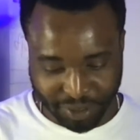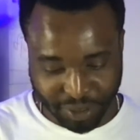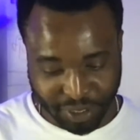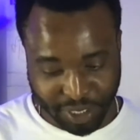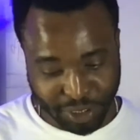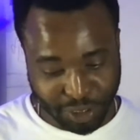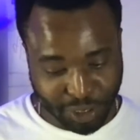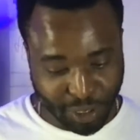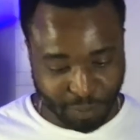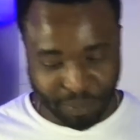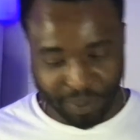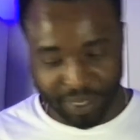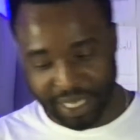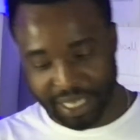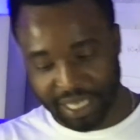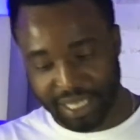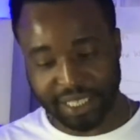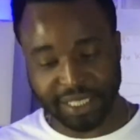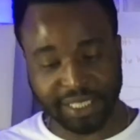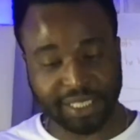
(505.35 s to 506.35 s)
Today's
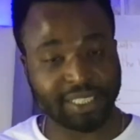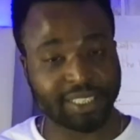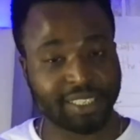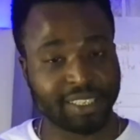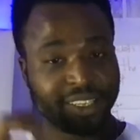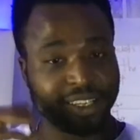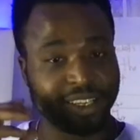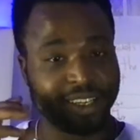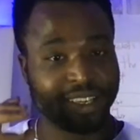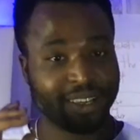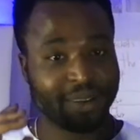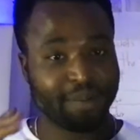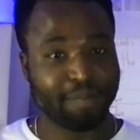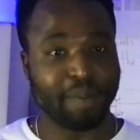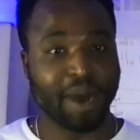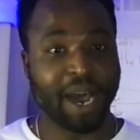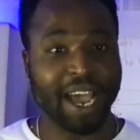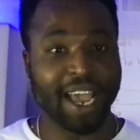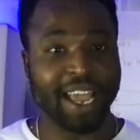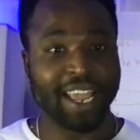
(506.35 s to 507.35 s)
topic is
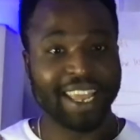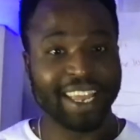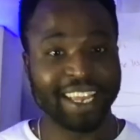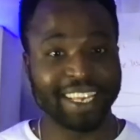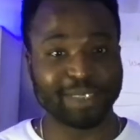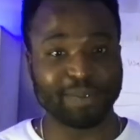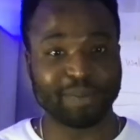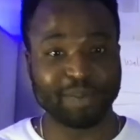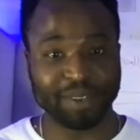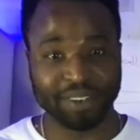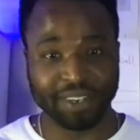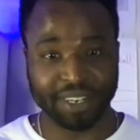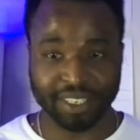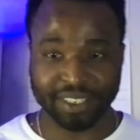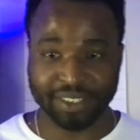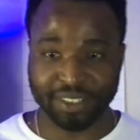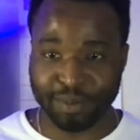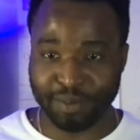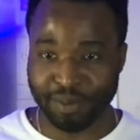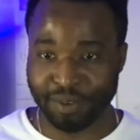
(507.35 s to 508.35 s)
my
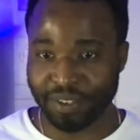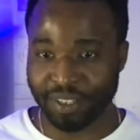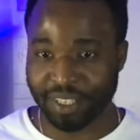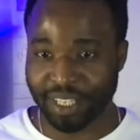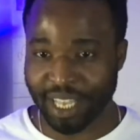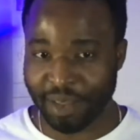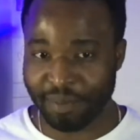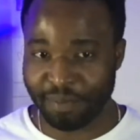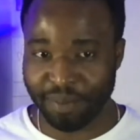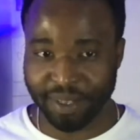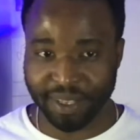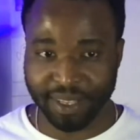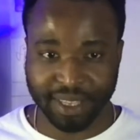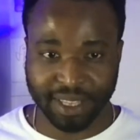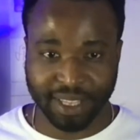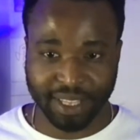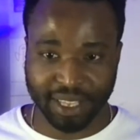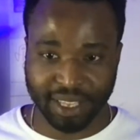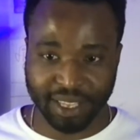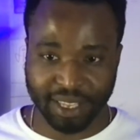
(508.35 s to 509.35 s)
experience. I'm going to type it
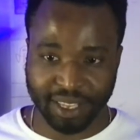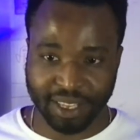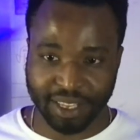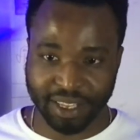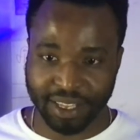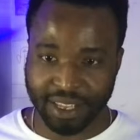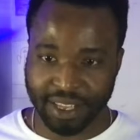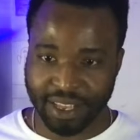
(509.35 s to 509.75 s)
there.